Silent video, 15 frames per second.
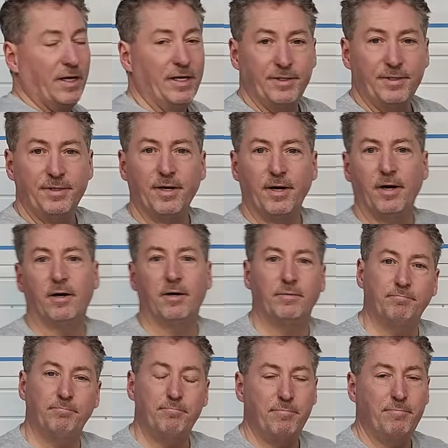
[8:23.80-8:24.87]
and
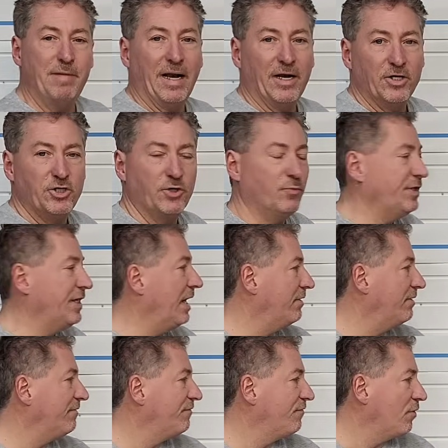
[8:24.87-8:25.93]
manage it without
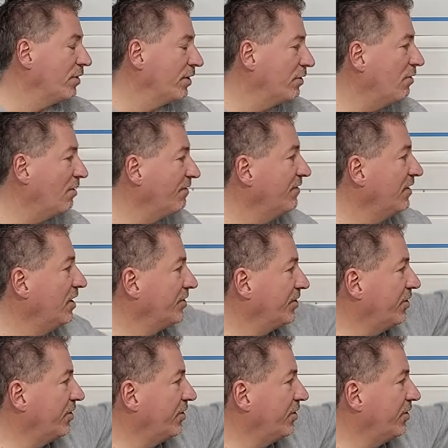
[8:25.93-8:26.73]
it falling off.